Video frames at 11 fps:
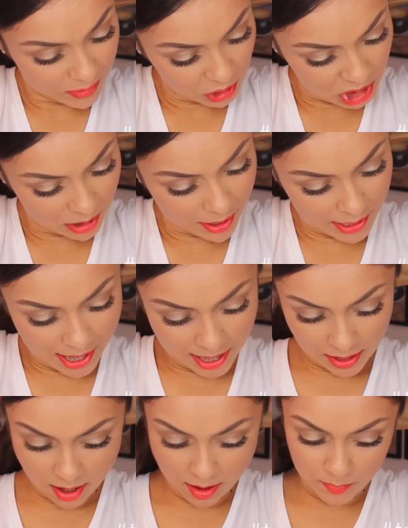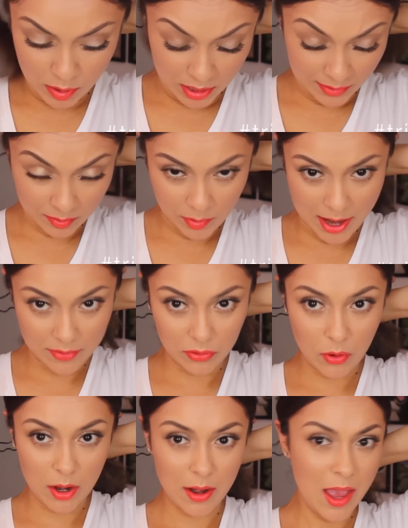I think she got it at a beauty supply
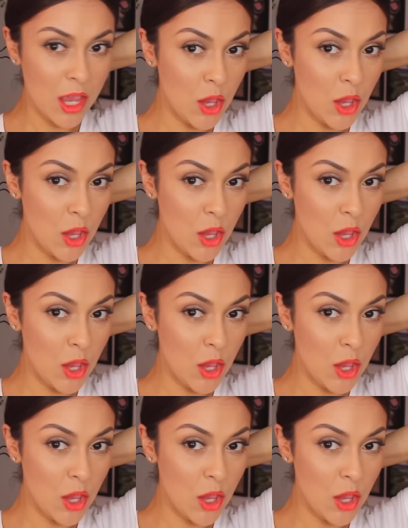store.